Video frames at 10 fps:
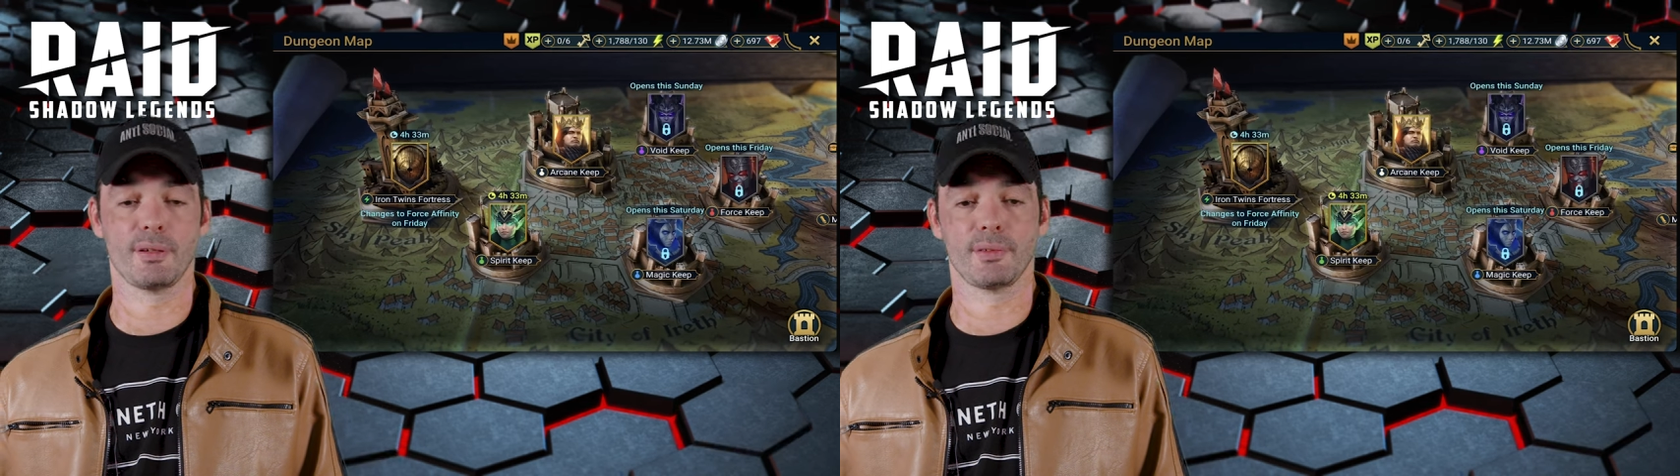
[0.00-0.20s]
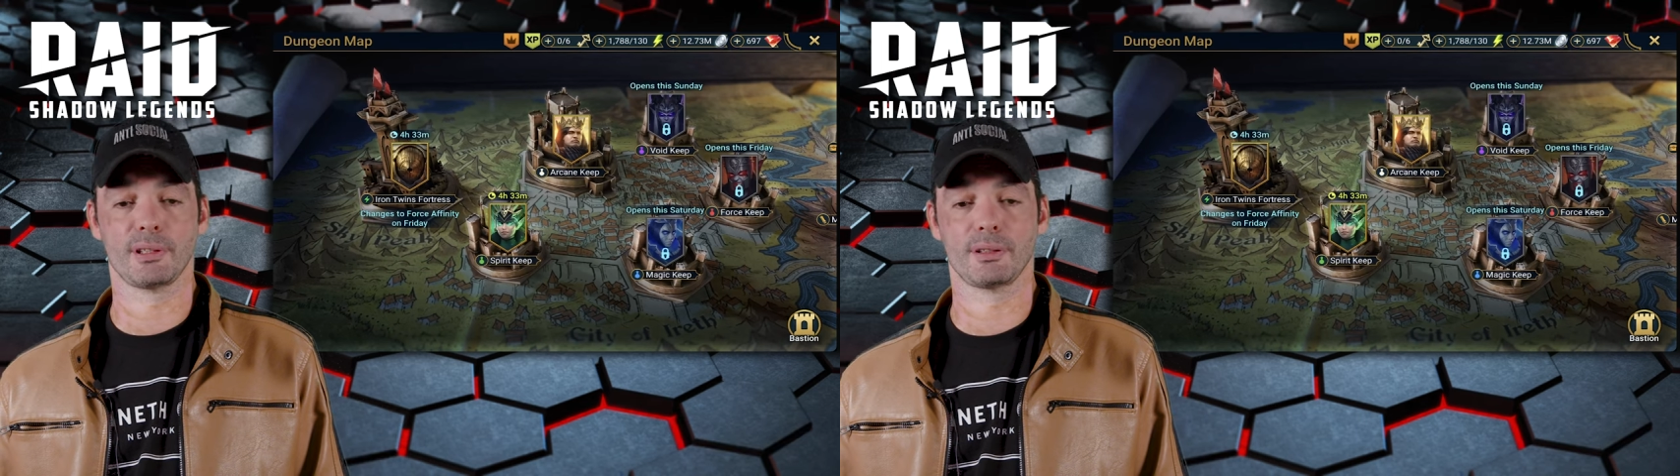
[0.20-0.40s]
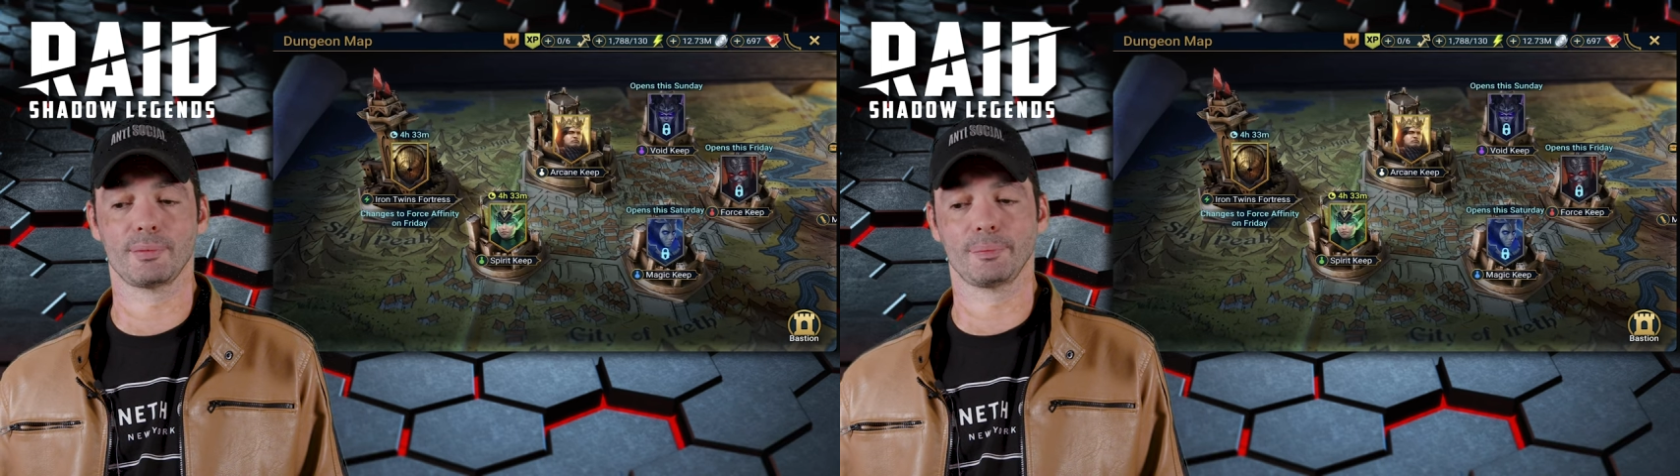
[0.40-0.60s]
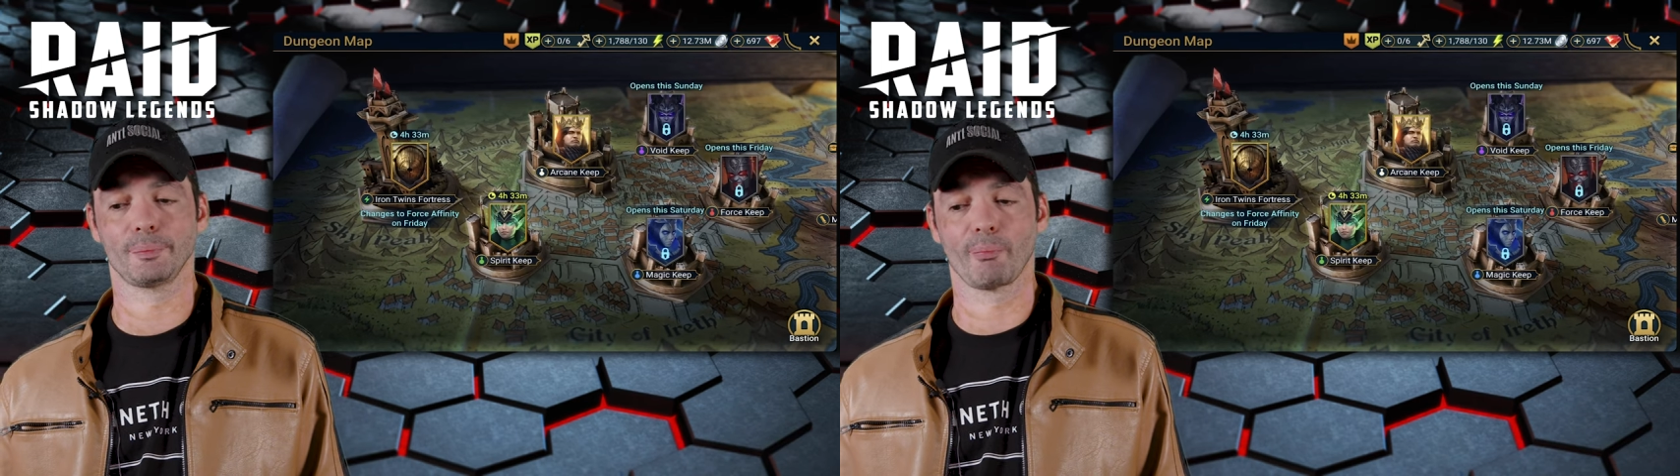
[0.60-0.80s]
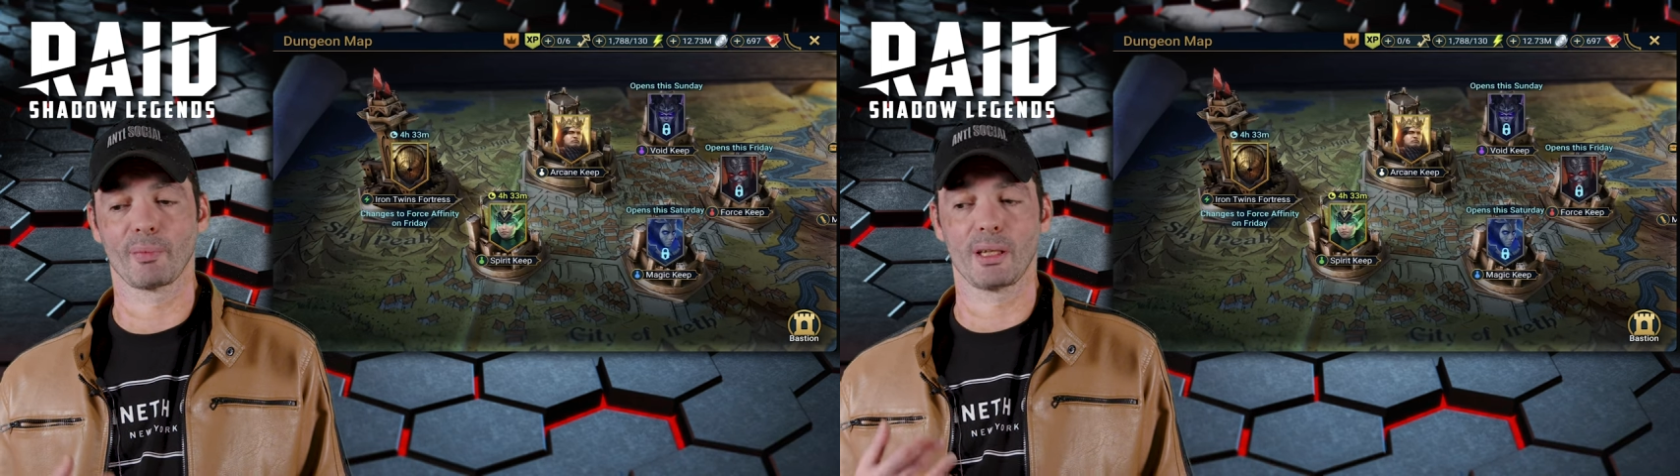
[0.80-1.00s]
Even
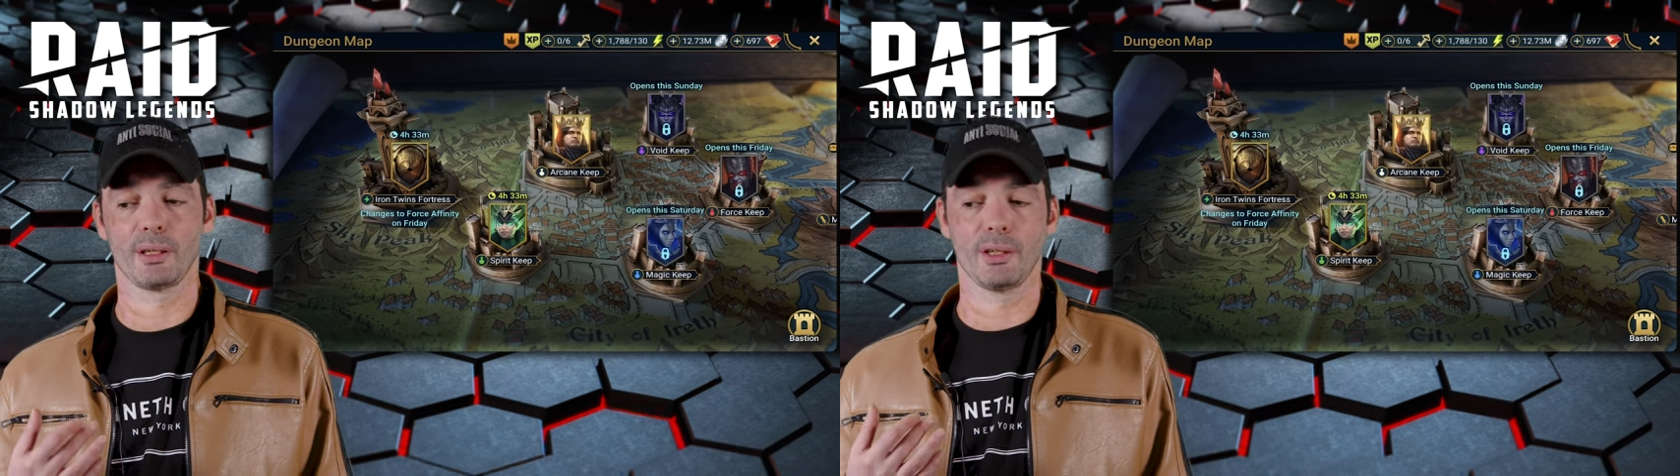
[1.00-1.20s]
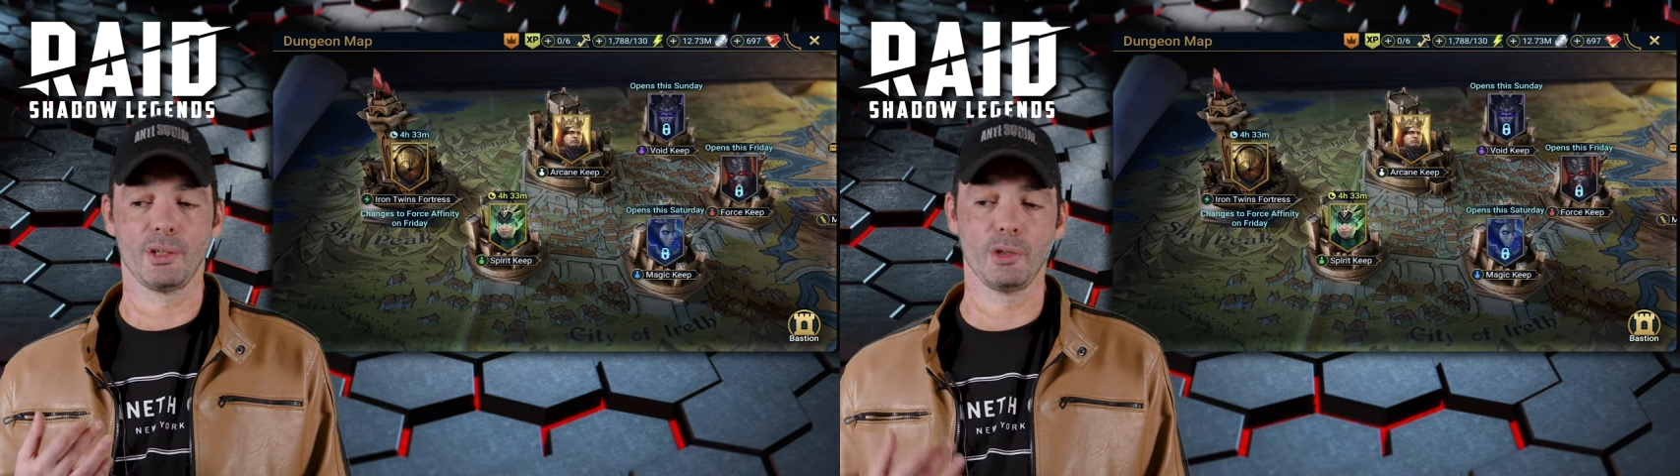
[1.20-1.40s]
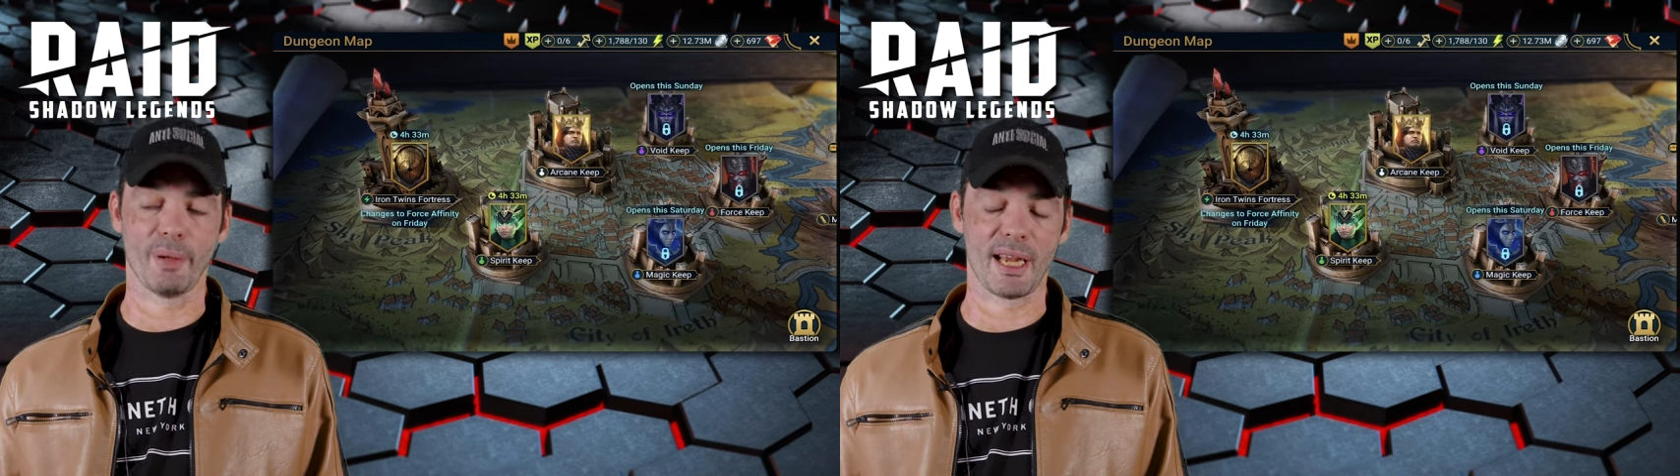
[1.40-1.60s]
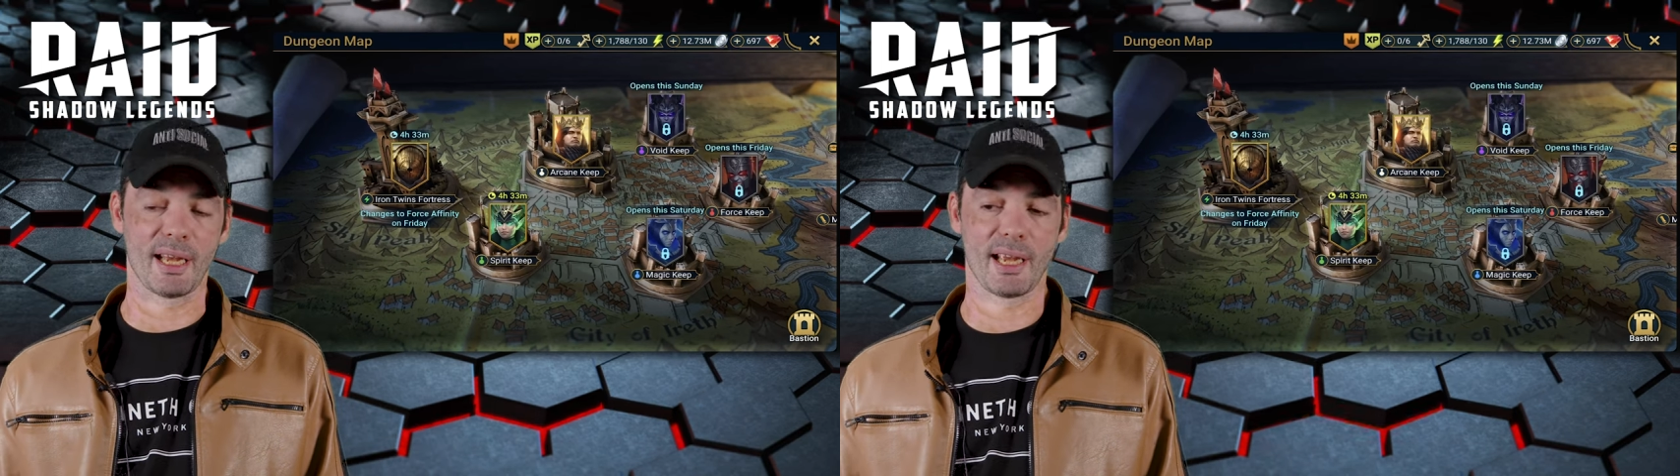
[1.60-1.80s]
you may